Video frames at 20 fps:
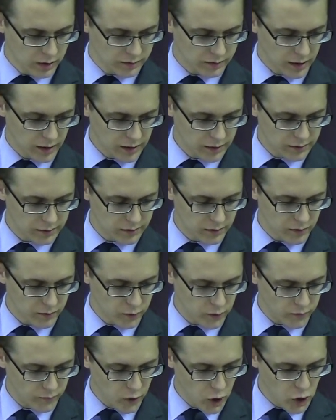says,
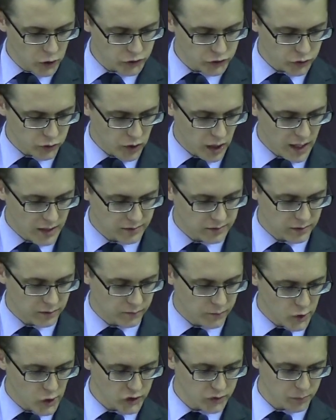"For false Christs
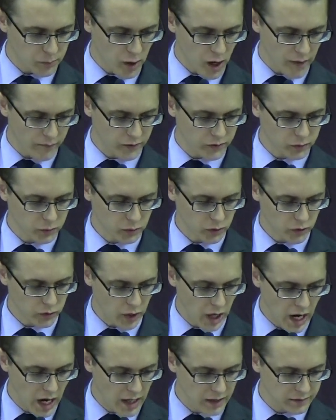and false prophets will
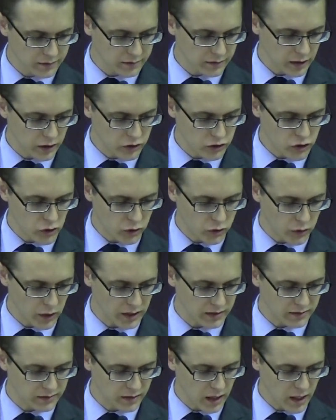arise and show
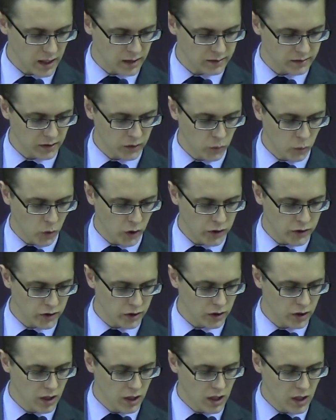great signs and
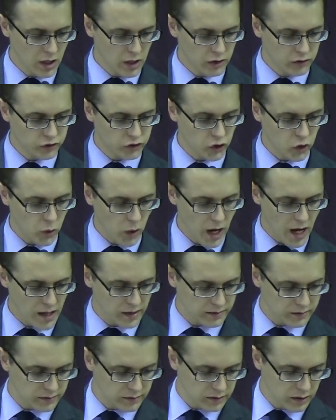wonder, so
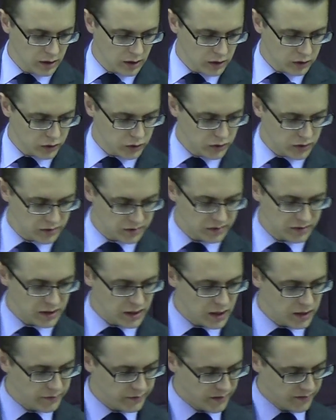as to
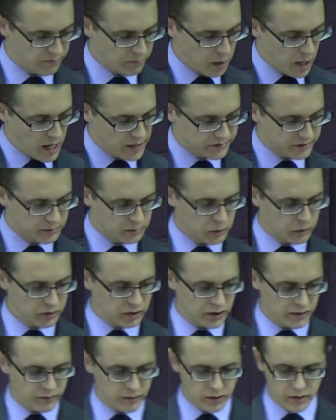deceive, if possible,
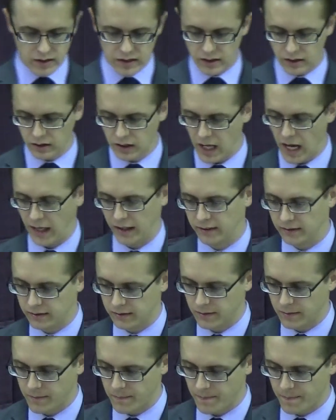even the
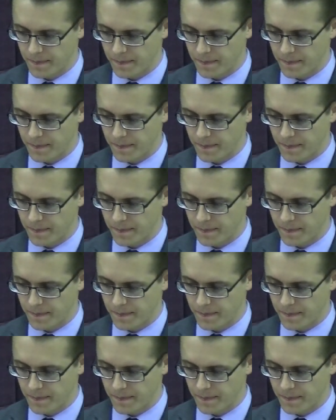elect."